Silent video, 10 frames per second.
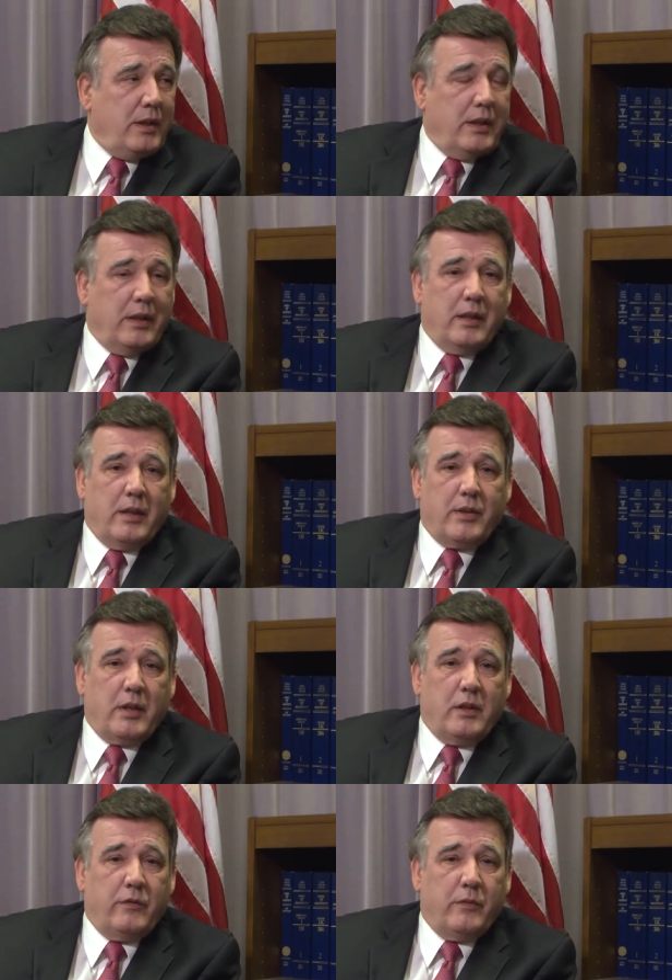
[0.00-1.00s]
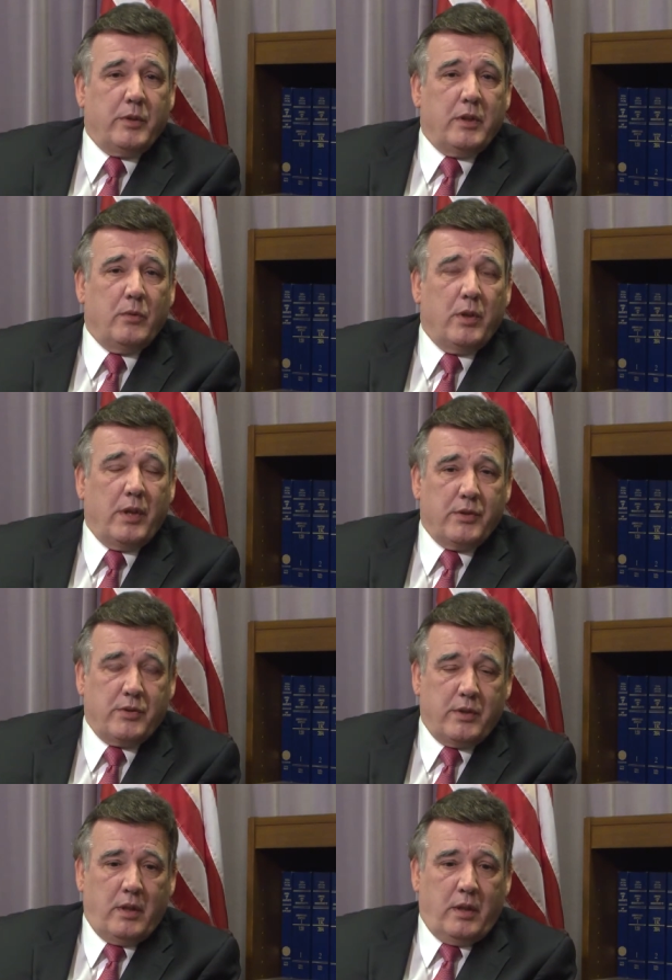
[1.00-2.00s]
and I thank you for being with
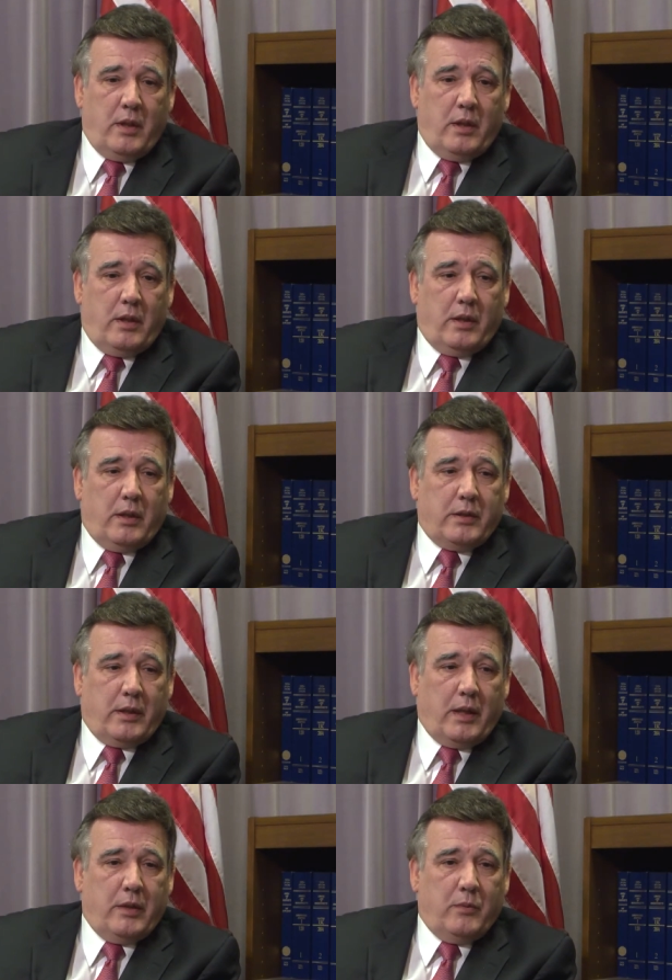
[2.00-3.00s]
us tonight.